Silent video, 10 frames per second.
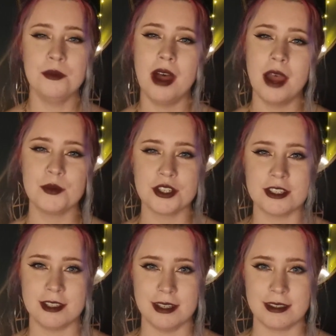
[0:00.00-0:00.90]
I'm
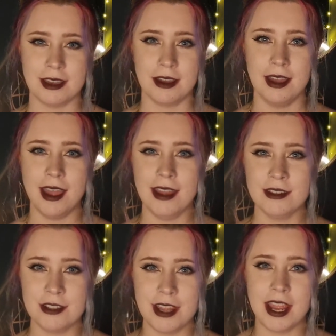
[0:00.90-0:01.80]
Justisa, and
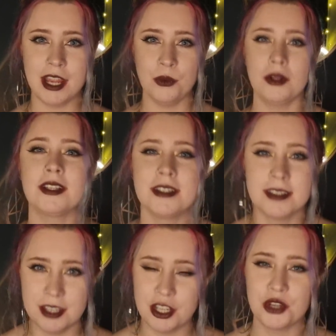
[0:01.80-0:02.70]
today we'll
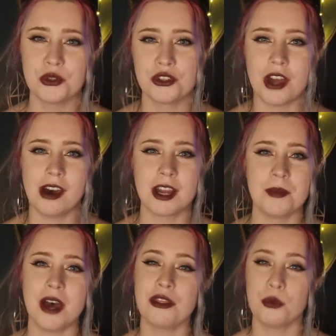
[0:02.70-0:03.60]
continue to talk
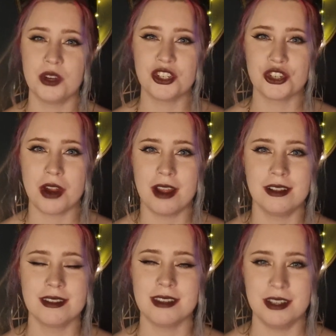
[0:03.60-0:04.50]
about the witch
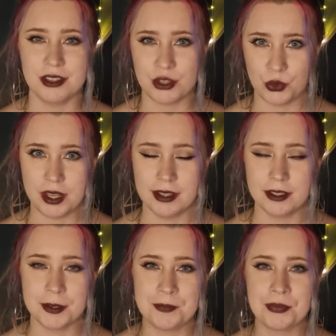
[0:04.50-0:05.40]
trials in Sweden.
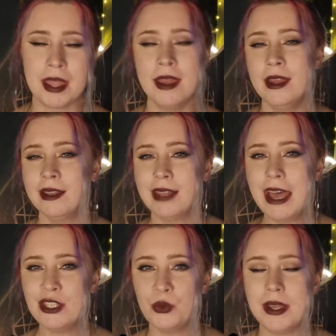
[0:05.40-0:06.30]

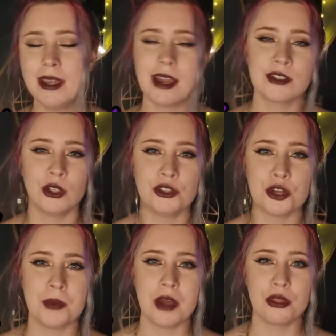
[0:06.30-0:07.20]
Last week I told you
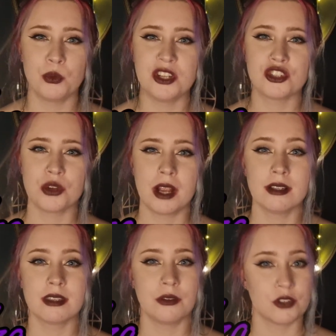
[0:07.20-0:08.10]
about the witch
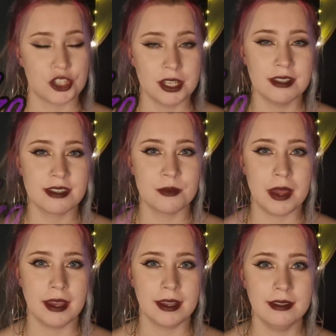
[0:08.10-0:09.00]
trials of
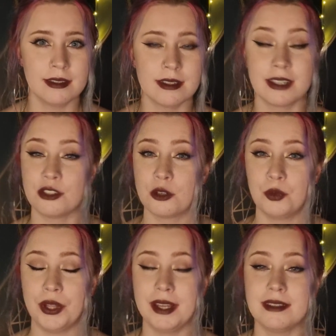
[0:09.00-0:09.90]
Kirseberget that took
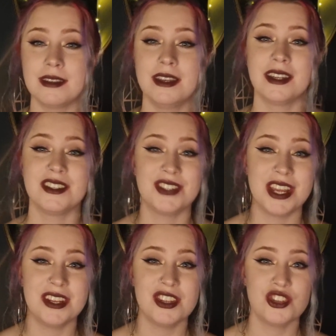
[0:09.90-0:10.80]
place in a
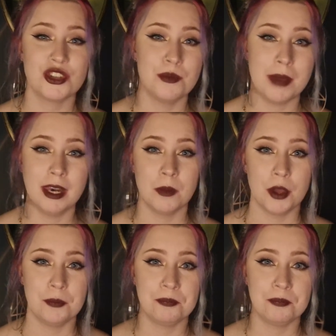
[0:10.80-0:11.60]
Danish Malmö.